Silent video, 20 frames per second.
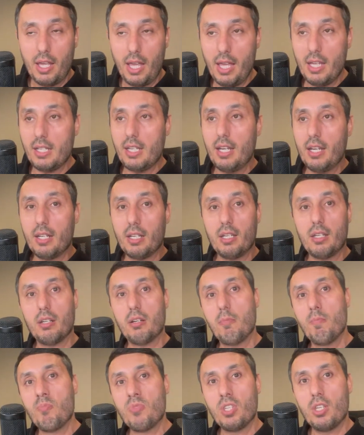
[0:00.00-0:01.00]
Hey,
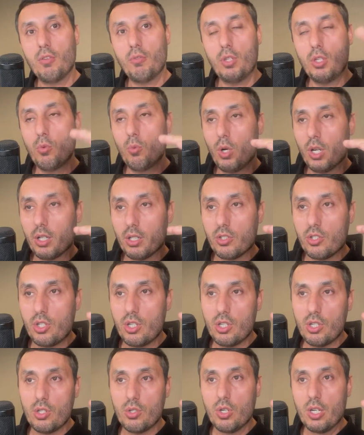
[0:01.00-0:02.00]
carrier, if you wanted
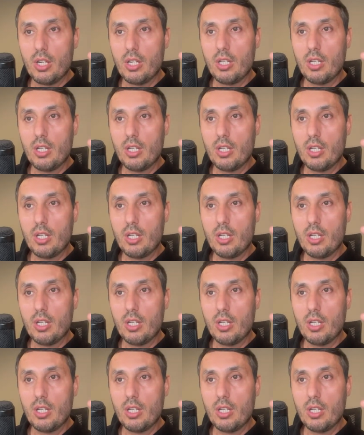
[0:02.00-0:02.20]
to,